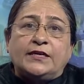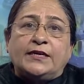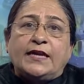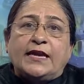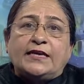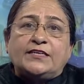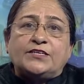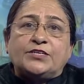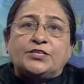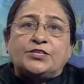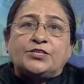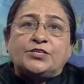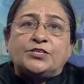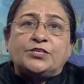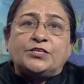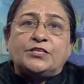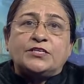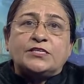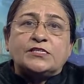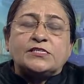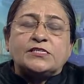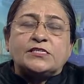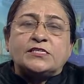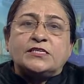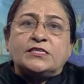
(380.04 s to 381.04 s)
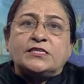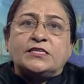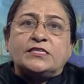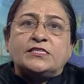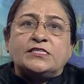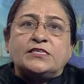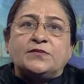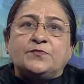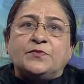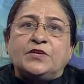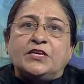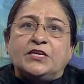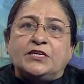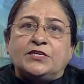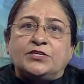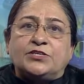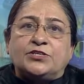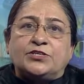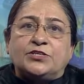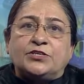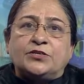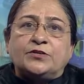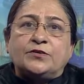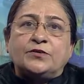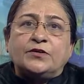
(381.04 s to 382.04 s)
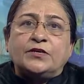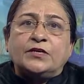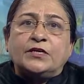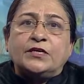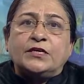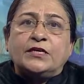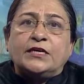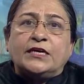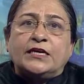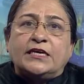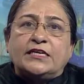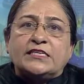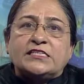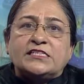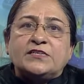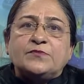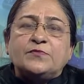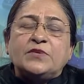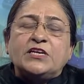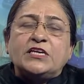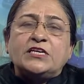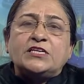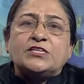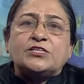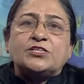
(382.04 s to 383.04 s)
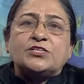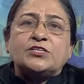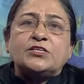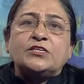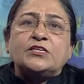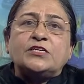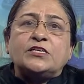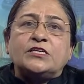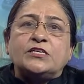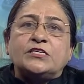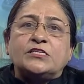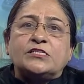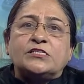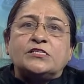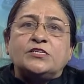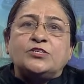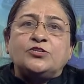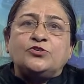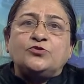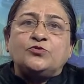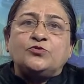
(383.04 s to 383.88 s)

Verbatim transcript: digestion is the assimilation. Assimilation is the